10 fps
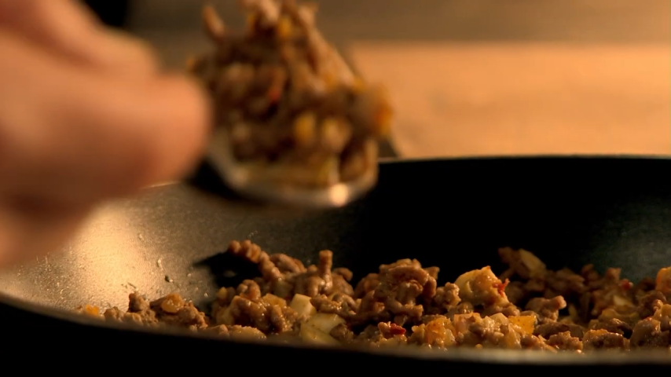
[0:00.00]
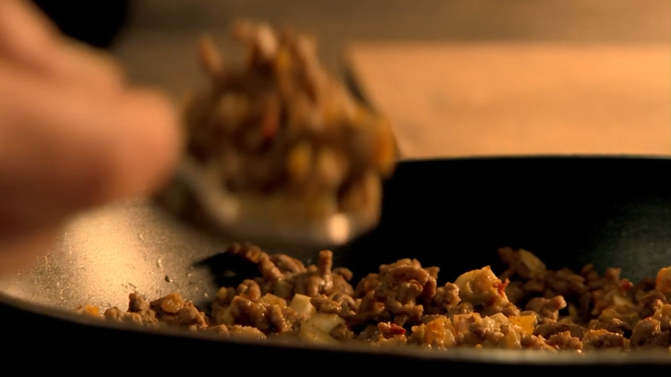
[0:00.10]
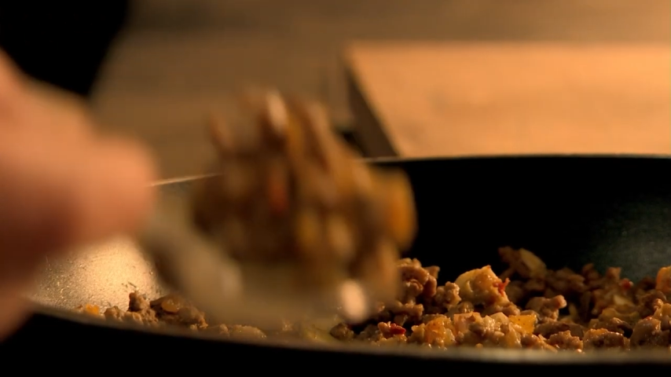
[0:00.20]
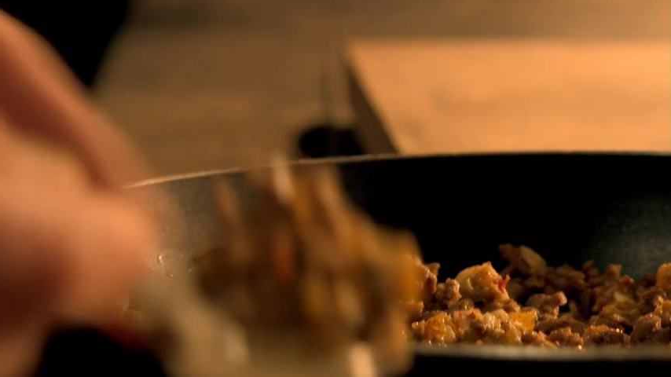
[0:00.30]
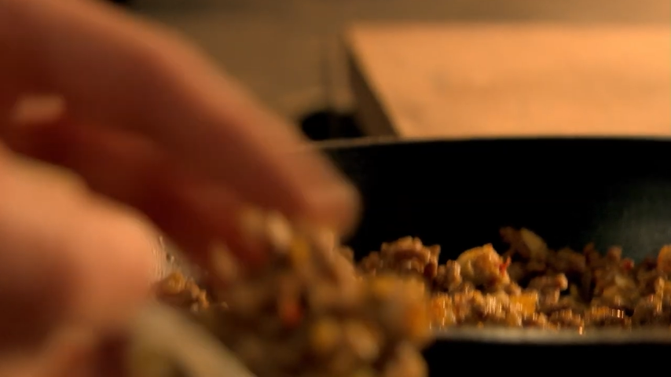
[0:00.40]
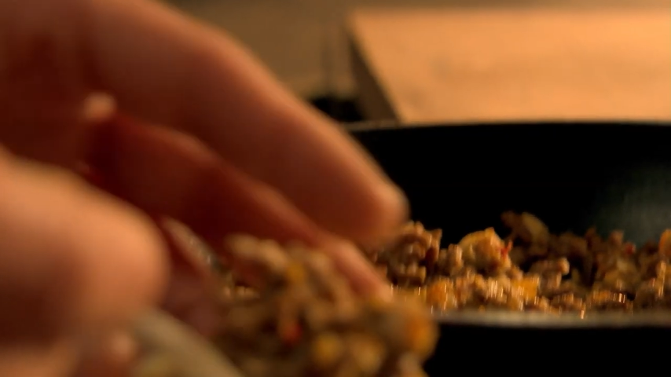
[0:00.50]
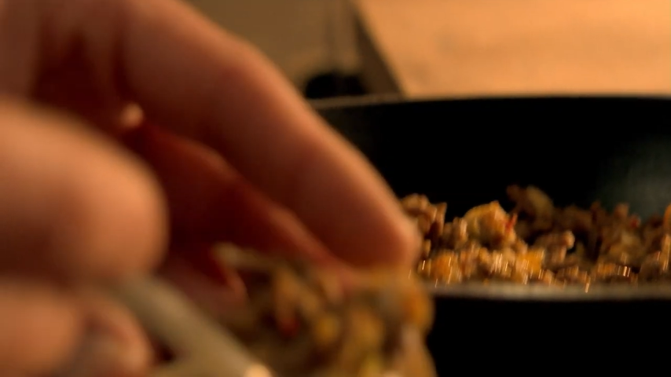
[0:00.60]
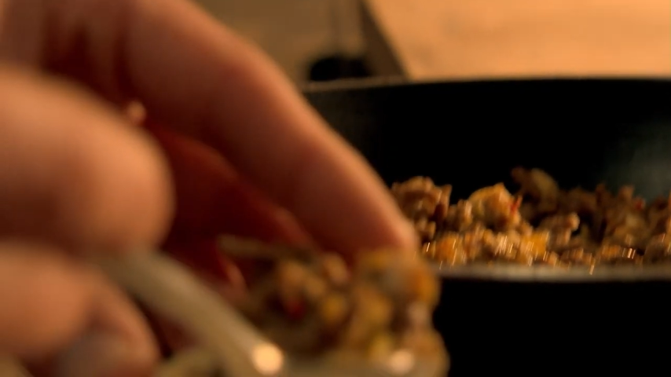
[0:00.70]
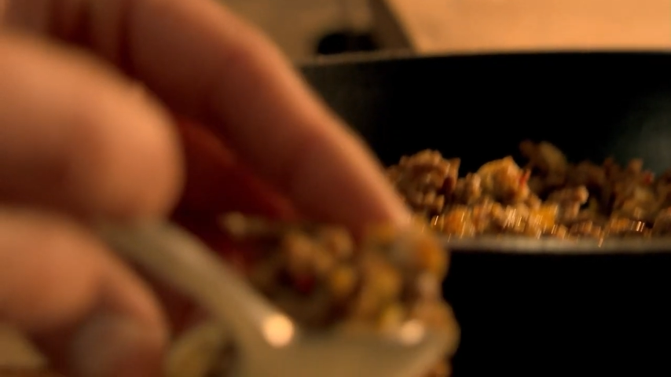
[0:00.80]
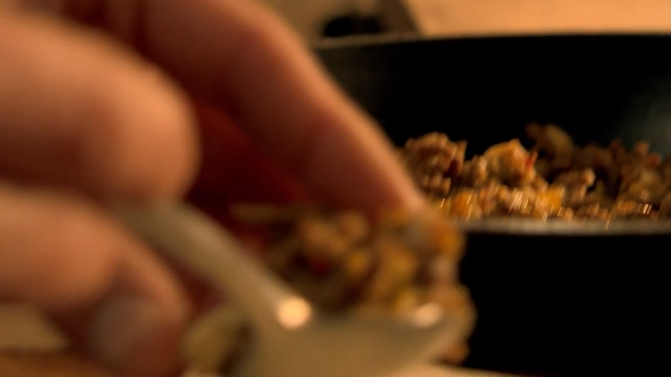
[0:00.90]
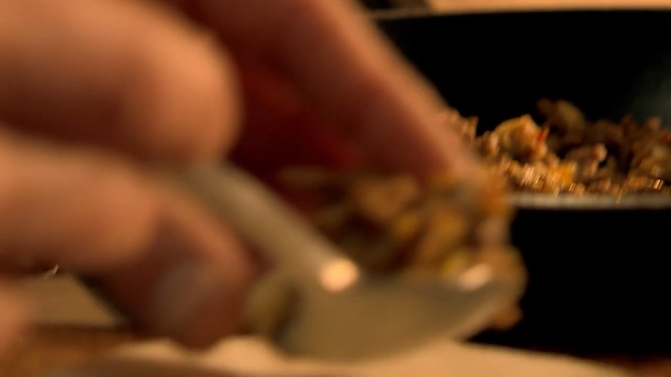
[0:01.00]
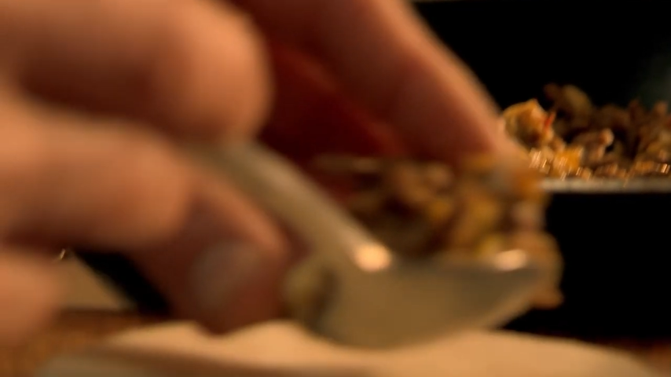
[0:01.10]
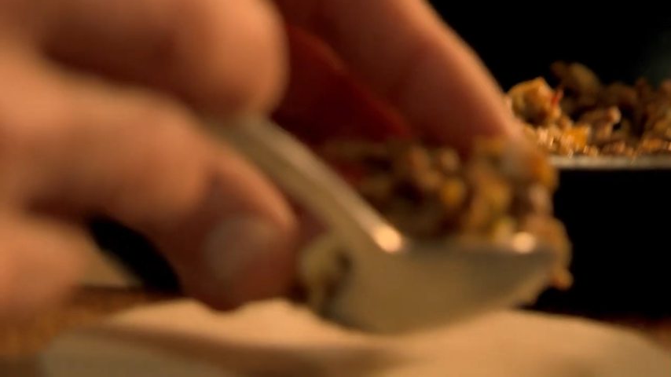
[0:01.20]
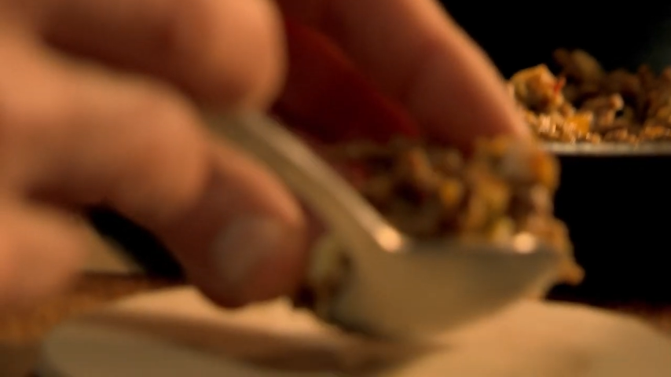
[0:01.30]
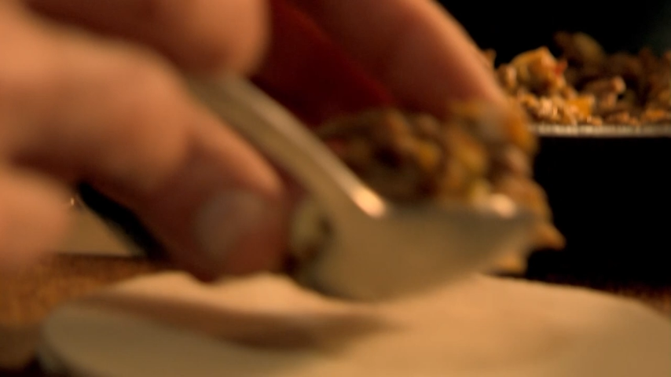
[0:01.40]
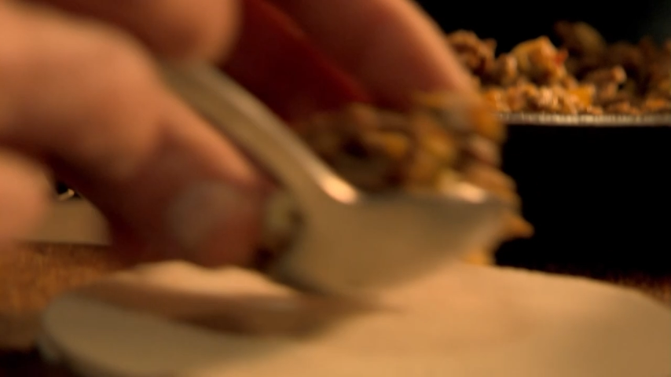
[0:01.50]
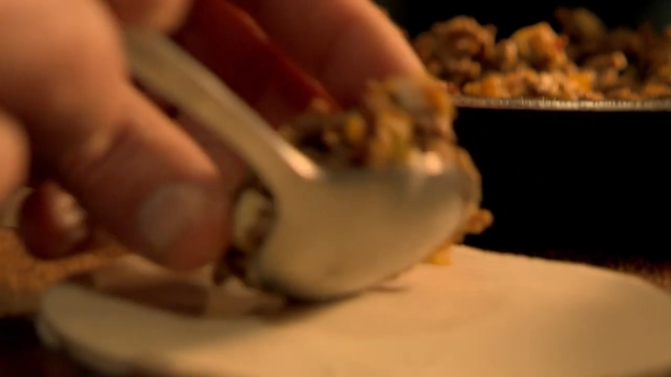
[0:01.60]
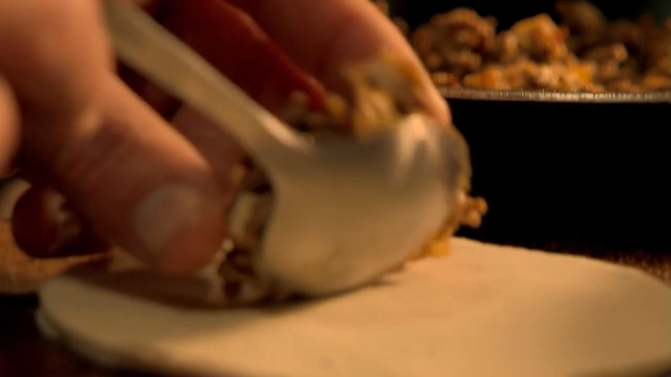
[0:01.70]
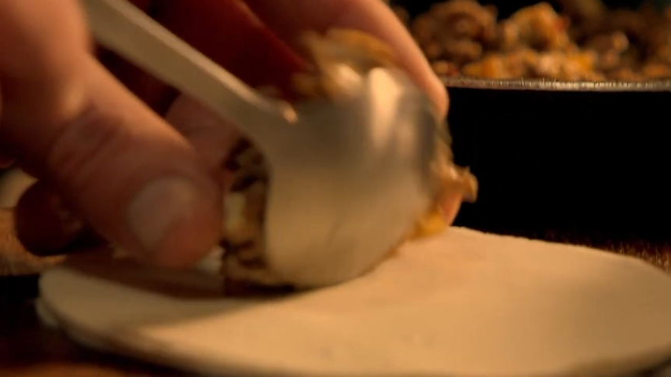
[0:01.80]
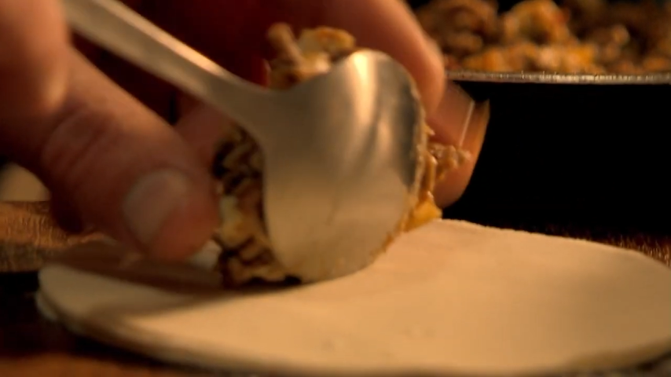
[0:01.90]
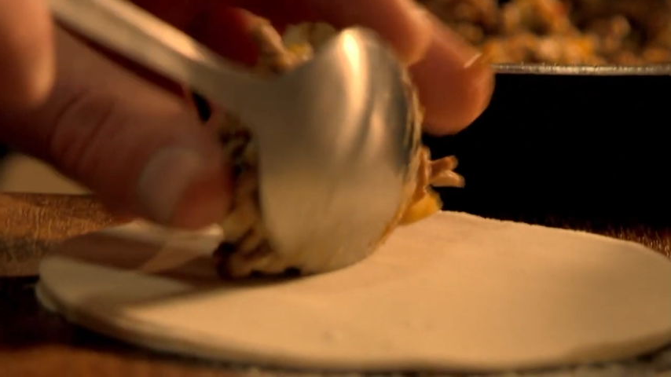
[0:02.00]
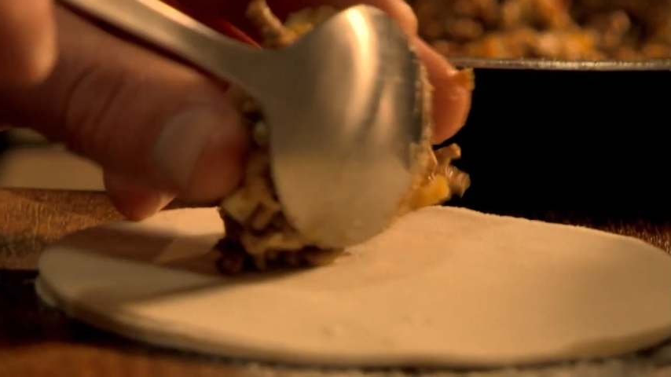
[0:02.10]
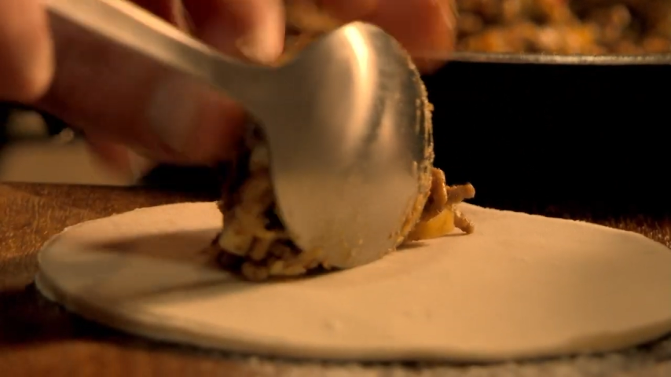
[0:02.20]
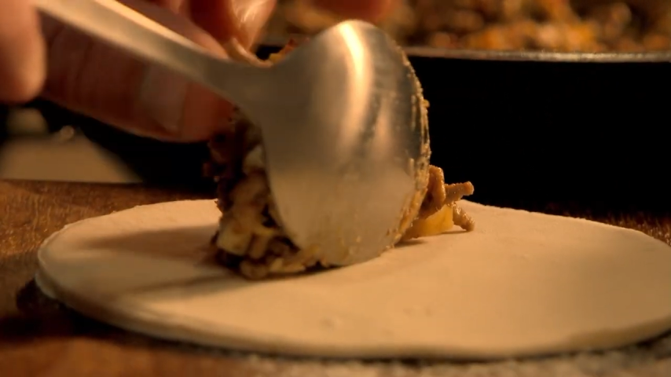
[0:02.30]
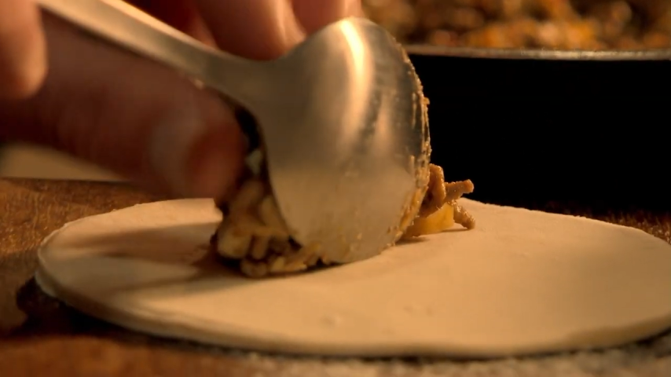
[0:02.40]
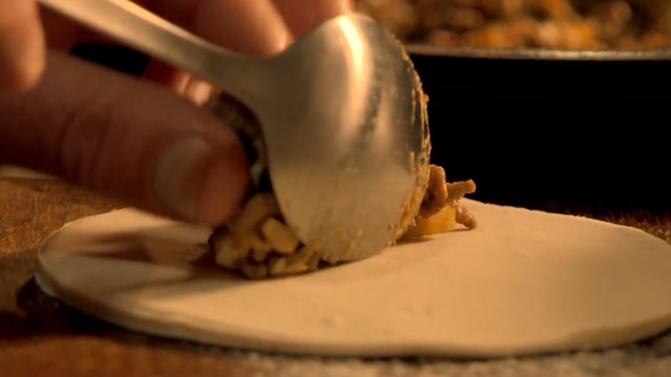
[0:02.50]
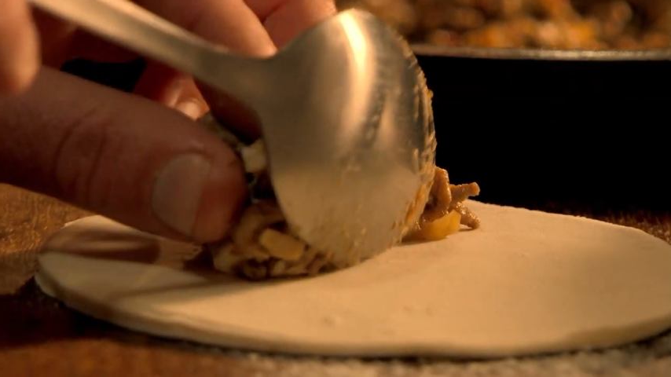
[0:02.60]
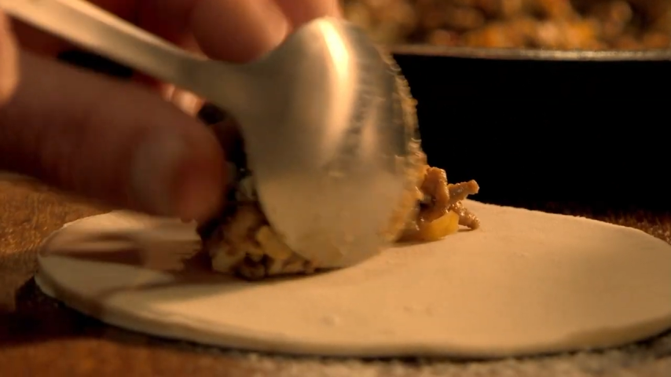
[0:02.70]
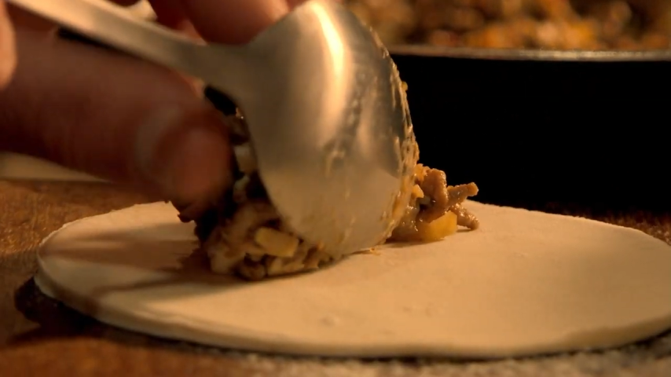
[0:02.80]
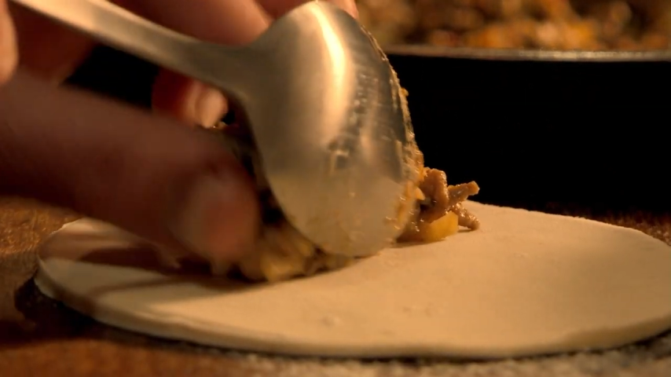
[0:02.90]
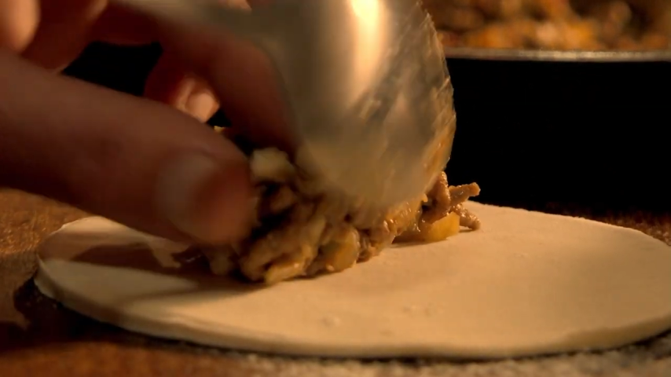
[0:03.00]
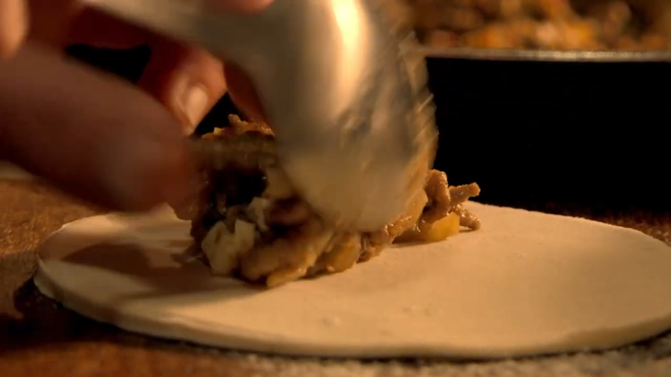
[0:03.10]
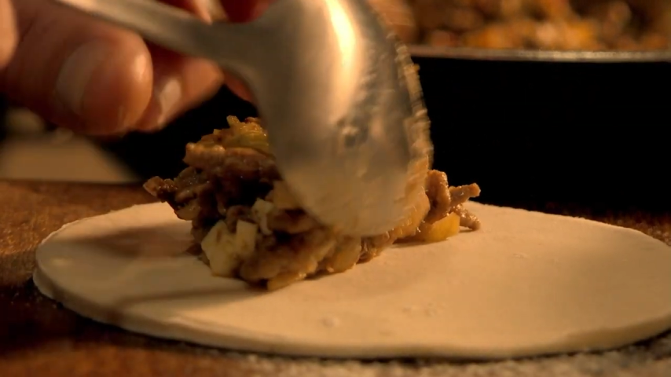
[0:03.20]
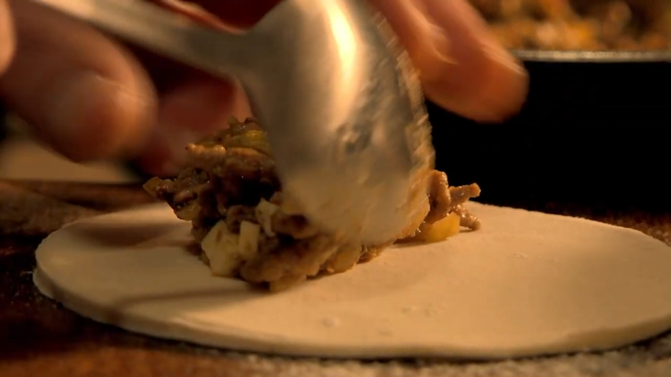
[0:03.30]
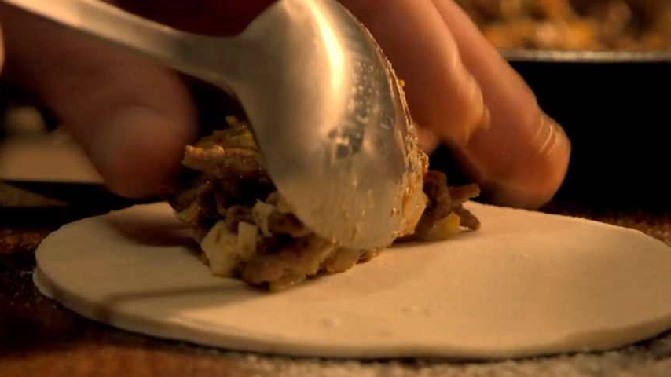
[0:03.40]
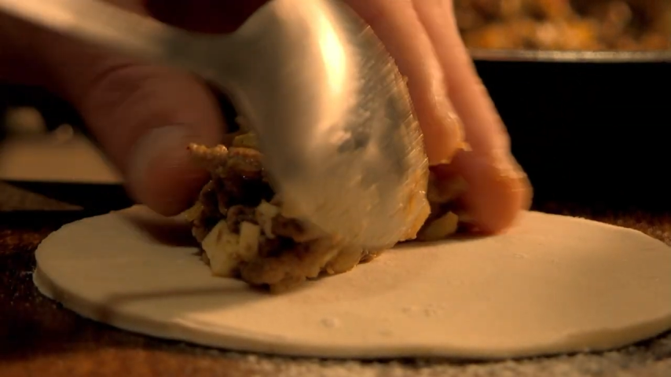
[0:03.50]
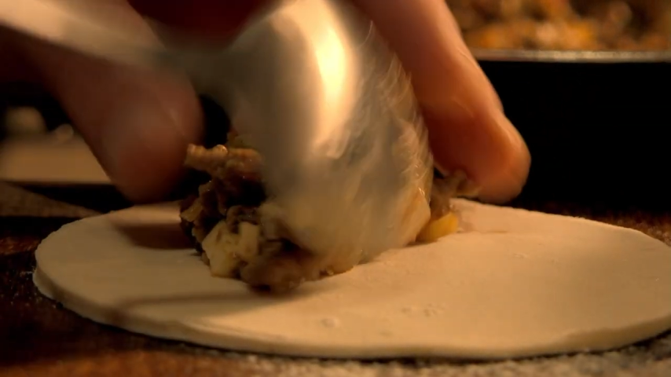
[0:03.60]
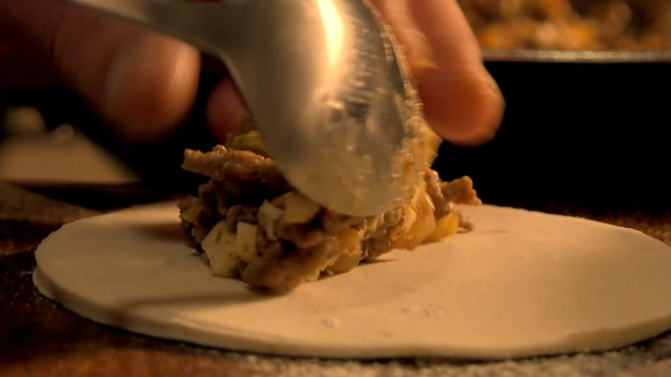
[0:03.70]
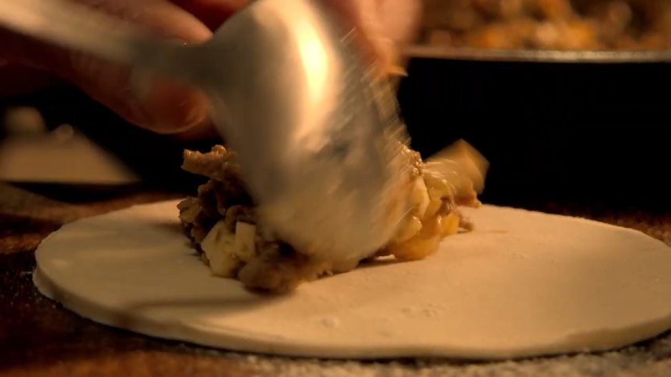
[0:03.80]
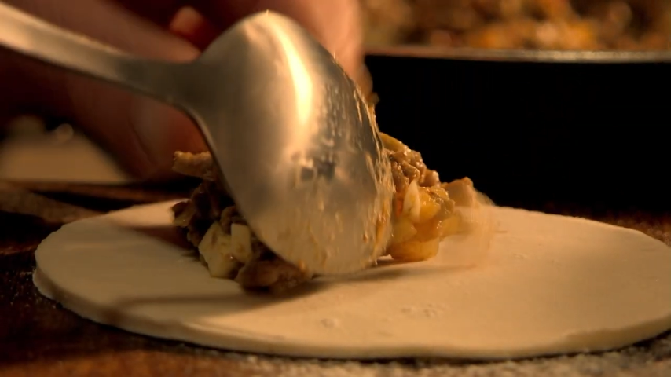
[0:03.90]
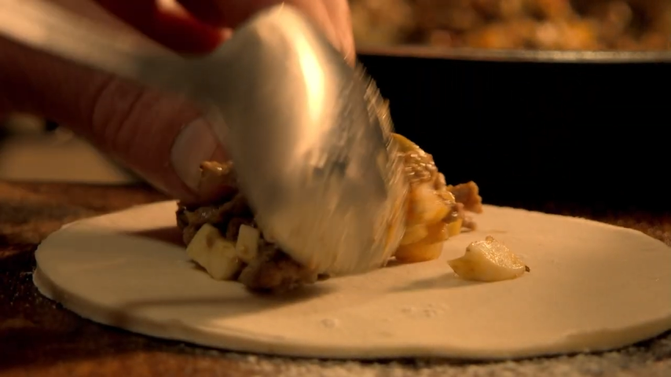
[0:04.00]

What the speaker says: Nobody's mouth can be seen.